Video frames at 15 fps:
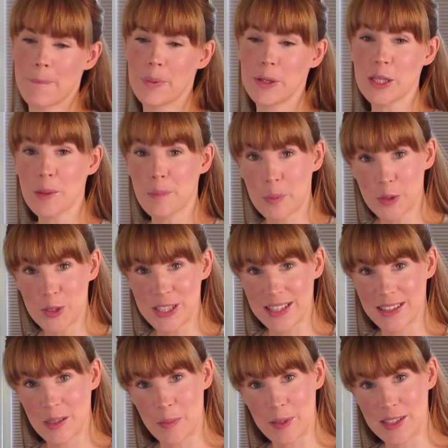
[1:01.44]
but your budget's
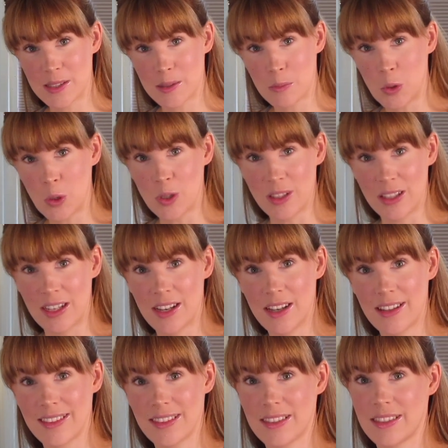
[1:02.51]
a bit smaller
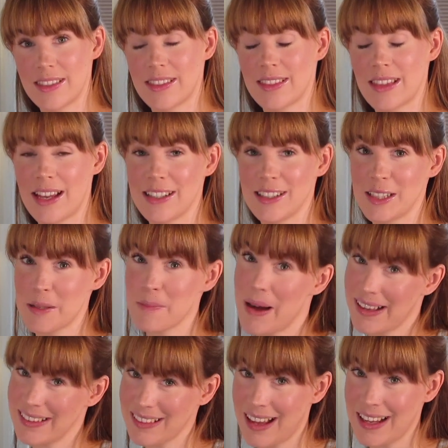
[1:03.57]
than you
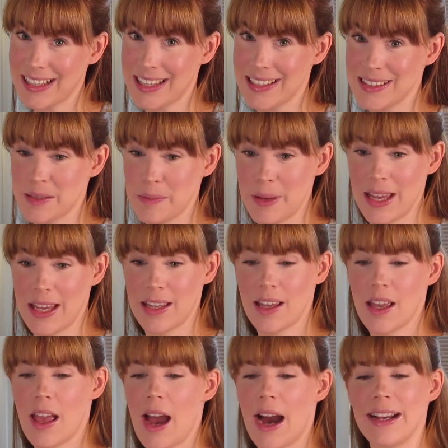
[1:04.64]
might like it to be,
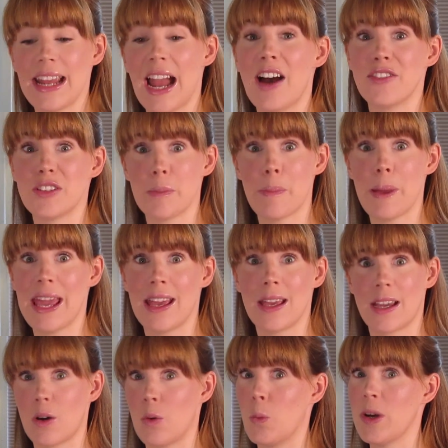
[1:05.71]
and you have to pick
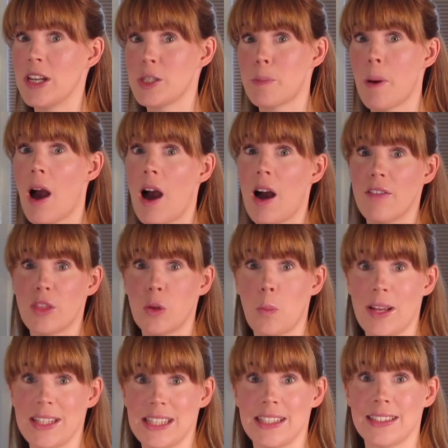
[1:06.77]
which part of the
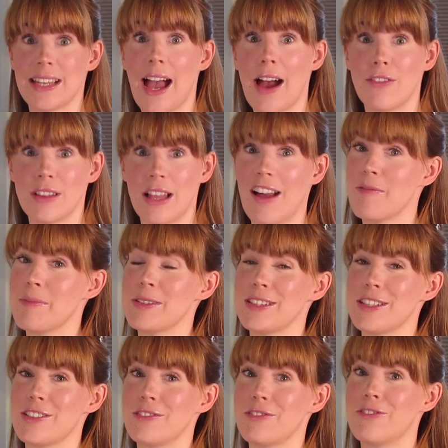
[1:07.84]
wedding to have a live
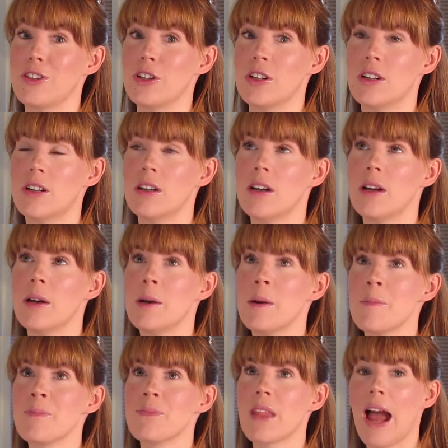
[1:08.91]
musician for,
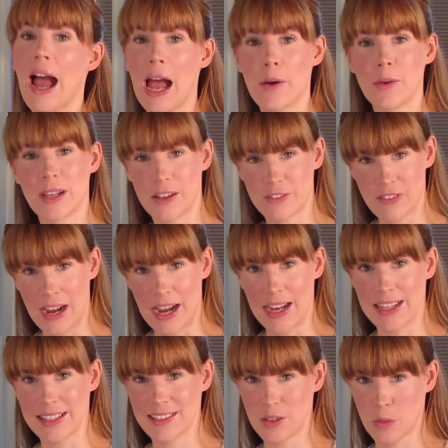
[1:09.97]
I would
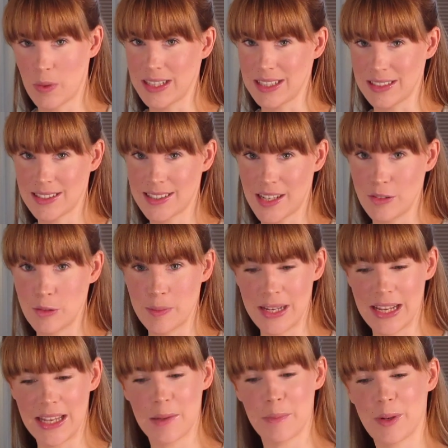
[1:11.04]
advise the wedding
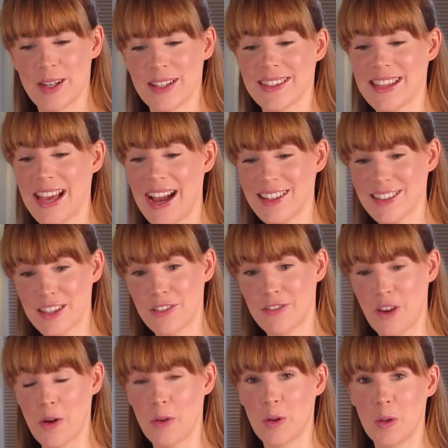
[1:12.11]
ceremony, because that's the
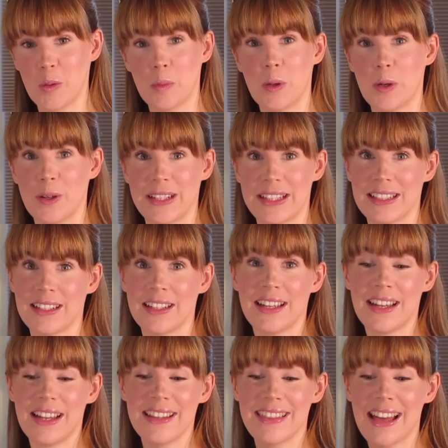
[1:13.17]
focal point.
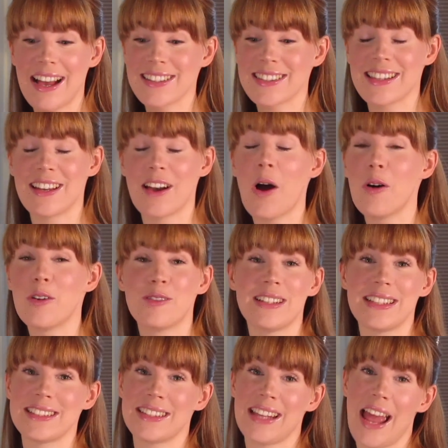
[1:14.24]
That's the whole
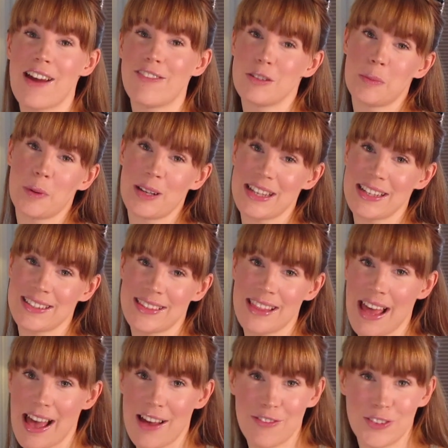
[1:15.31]
reason everybody's
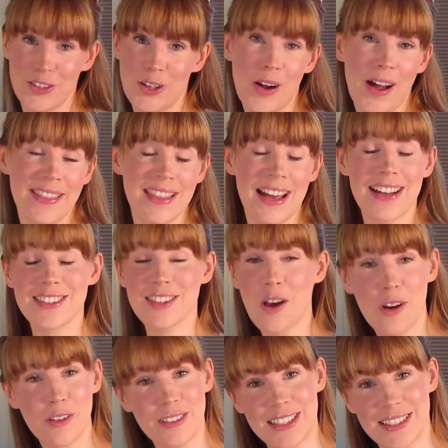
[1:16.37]
there for, and that's the whole
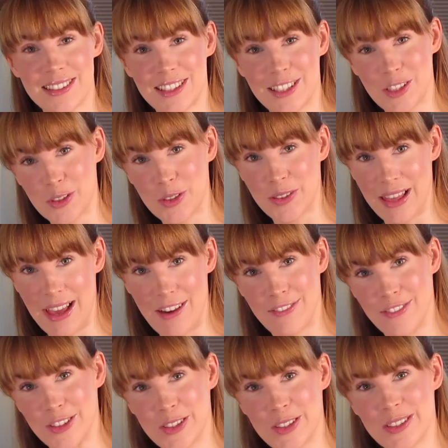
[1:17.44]
reason that you're there
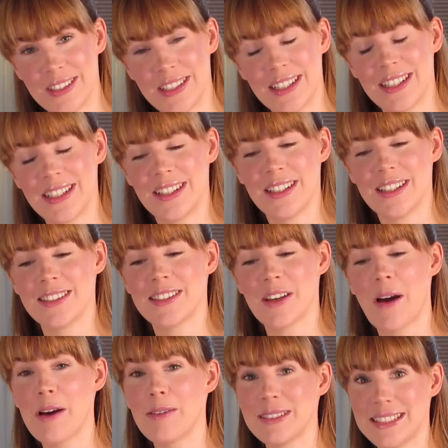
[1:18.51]
for. So
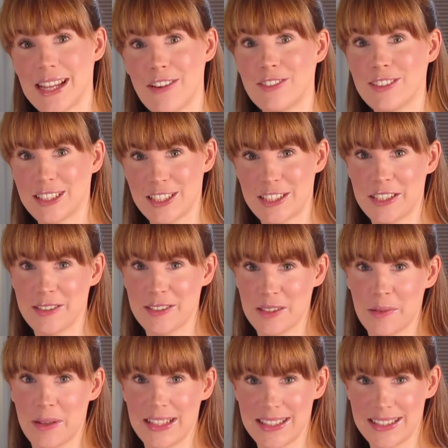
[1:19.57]
I would definitely choose the
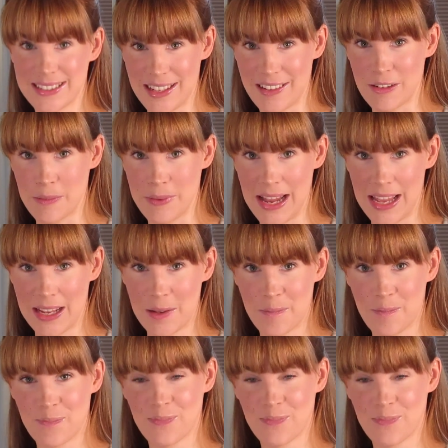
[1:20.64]
wedding ceremony.